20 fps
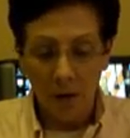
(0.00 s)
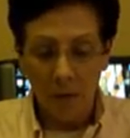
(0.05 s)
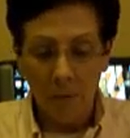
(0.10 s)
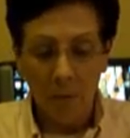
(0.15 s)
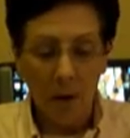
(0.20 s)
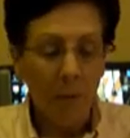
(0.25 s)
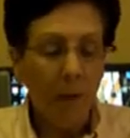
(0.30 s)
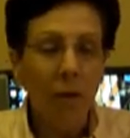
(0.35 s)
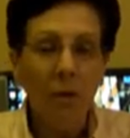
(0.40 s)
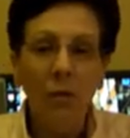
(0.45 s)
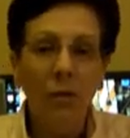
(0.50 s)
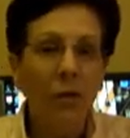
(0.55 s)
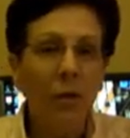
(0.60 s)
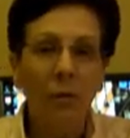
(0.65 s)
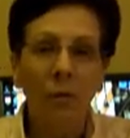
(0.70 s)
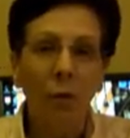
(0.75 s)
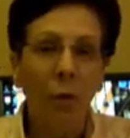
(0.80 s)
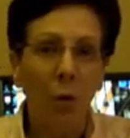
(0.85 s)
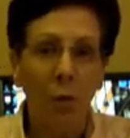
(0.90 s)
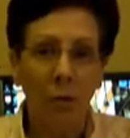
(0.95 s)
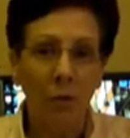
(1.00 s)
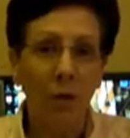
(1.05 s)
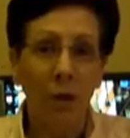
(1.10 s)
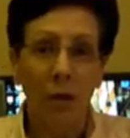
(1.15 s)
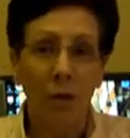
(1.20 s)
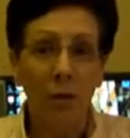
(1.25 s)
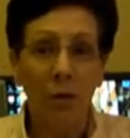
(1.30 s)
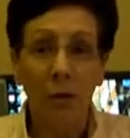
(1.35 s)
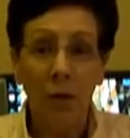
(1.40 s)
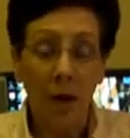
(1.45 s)
My parents never owned
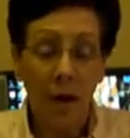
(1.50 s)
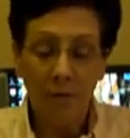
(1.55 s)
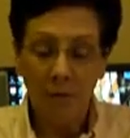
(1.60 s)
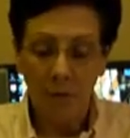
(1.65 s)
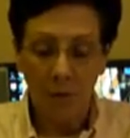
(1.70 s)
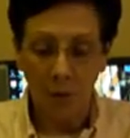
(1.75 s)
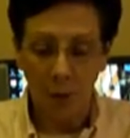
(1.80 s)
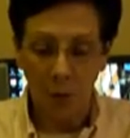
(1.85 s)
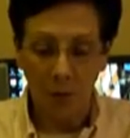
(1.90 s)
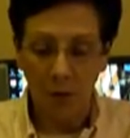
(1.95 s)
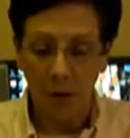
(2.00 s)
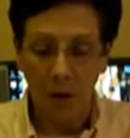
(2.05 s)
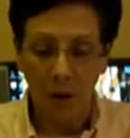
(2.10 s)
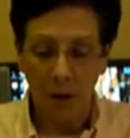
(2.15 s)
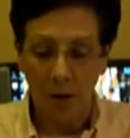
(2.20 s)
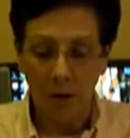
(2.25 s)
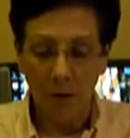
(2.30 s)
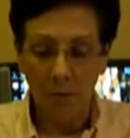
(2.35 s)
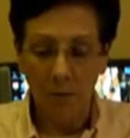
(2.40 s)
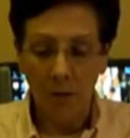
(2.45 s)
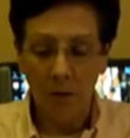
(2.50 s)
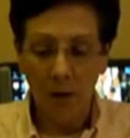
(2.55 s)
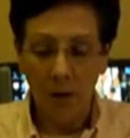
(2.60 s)
guns. I've never owned a gun.